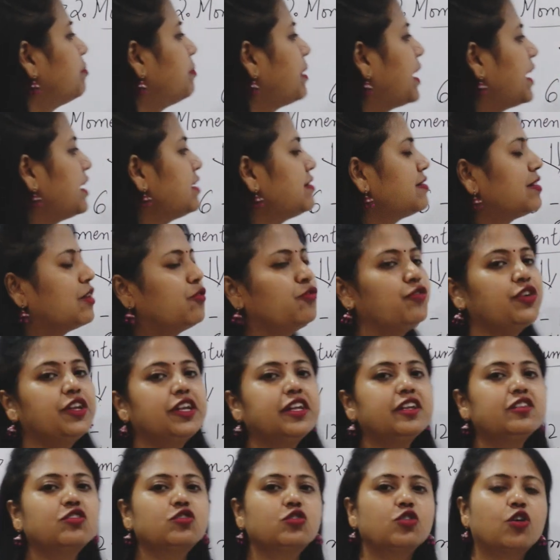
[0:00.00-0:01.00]
buy some
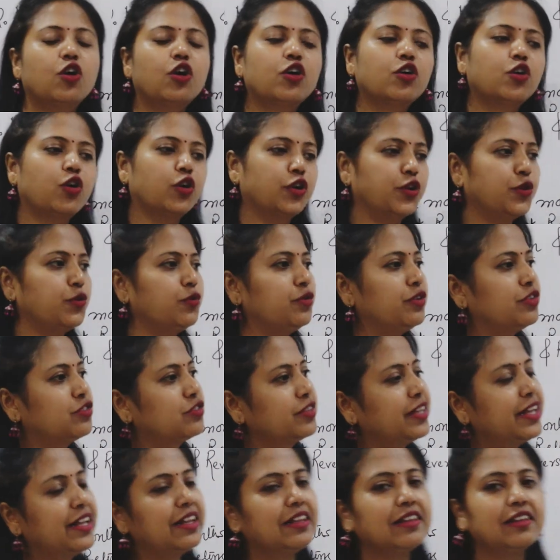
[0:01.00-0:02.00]
winning stock or you will
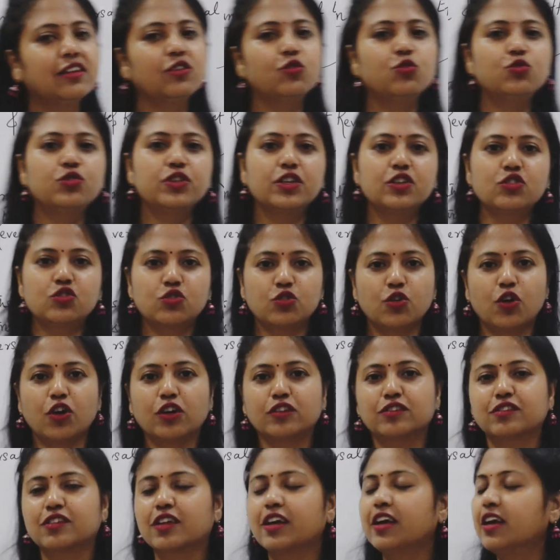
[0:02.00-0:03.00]
sell the losing
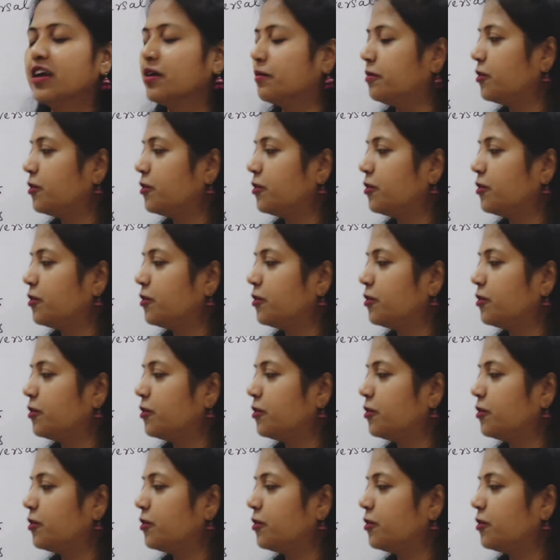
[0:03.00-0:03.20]
stocks.